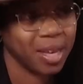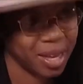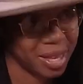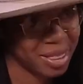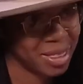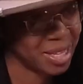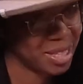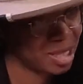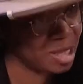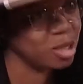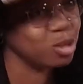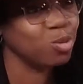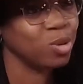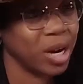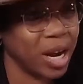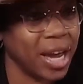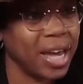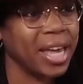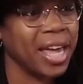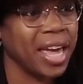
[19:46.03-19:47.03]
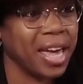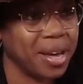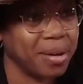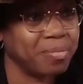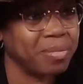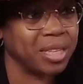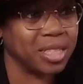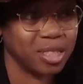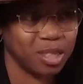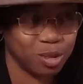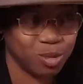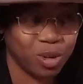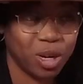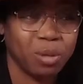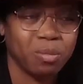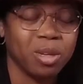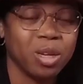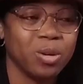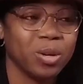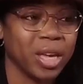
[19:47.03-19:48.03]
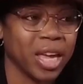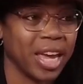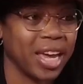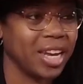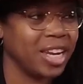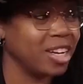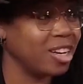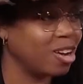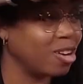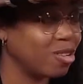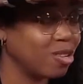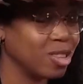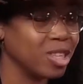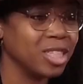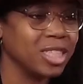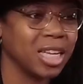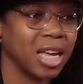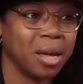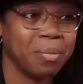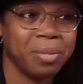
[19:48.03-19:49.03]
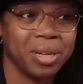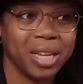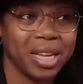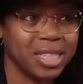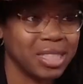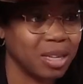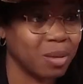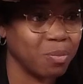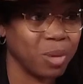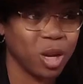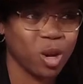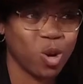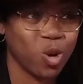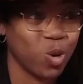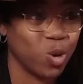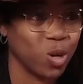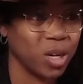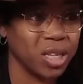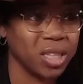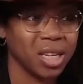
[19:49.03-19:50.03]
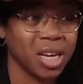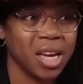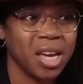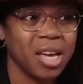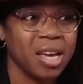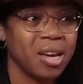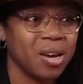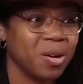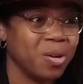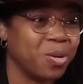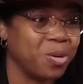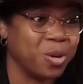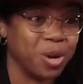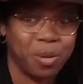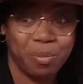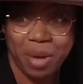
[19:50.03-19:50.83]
And this is where I am. This is where I'm located all the time, unless I'm in court or I'm